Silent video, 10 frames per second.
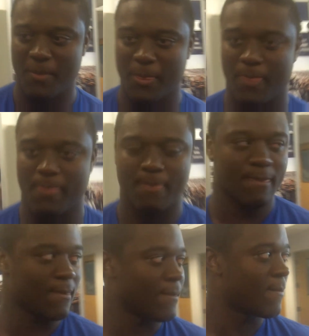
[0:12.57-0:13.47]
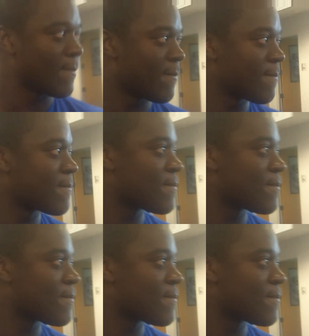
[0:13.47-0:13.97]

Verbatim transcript: What's, uh, you grew up in